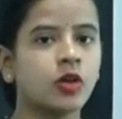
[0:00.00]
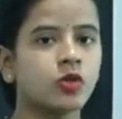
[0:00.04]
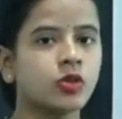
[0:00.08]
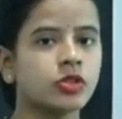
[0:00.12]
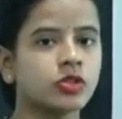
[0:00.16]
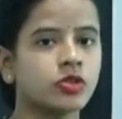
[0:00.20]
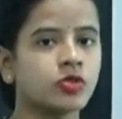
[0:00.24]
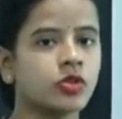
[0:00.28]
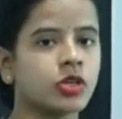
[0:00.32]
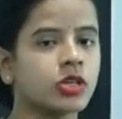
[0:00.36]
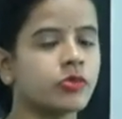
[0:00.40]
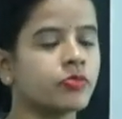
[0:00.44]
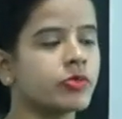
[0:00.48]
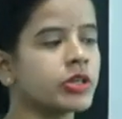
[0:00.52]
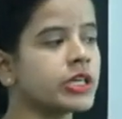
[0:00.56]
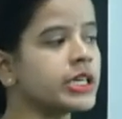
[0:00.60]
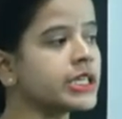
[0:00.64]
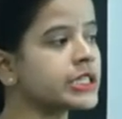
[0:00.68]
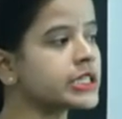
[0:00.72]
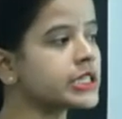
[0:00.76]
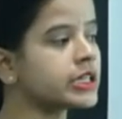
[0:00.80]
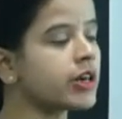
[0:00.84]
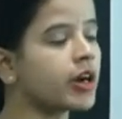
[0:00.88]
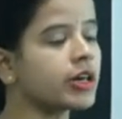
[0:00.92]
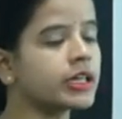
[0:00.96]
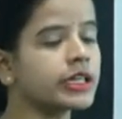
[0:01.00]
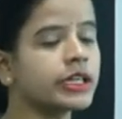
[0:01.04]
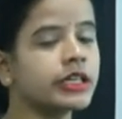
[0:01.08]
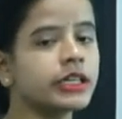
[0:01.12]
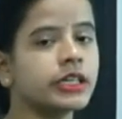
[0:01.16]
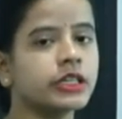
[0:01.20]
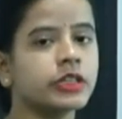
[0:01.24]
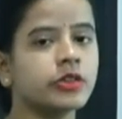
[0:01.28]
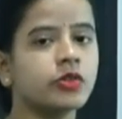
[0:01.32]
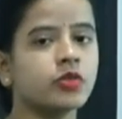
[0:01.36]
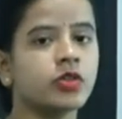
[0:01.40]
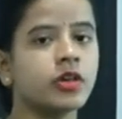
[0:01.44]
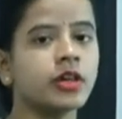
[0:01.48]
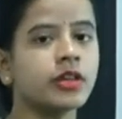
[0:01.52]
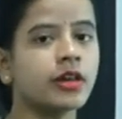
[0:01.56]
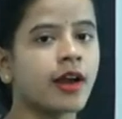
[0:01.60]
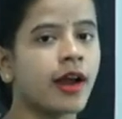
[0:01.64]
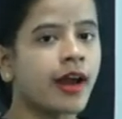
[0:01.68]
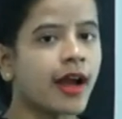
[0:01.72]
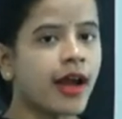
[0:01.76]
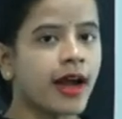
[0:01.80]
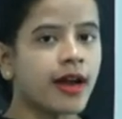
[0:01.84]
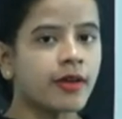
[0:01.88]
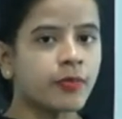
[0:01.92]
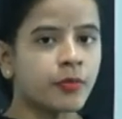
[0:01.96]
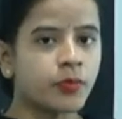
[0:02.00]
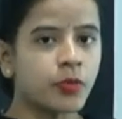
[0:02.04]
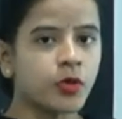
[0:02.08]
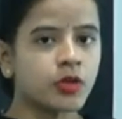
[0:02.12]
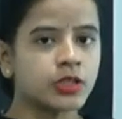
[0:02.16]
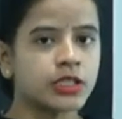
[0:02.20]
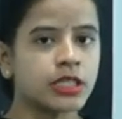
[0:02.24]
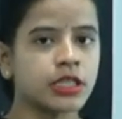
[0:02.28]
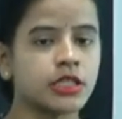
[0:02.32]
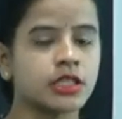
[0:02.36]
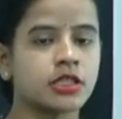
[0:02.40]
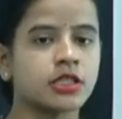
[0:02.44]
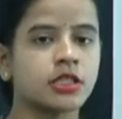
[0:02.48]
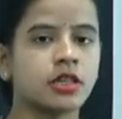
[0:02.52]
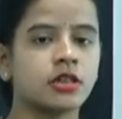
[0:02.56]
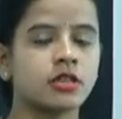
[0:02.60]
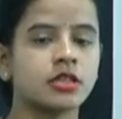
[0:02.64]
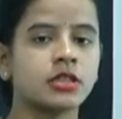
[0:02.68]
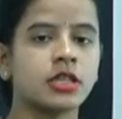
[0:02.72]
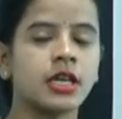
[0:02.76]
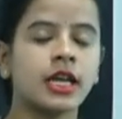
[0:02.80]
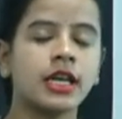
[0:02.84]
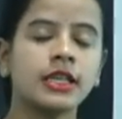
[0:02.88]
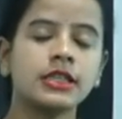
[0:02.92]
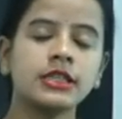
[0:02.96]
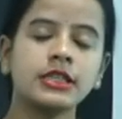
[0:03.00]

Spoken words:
which will be studied in your unprocessors,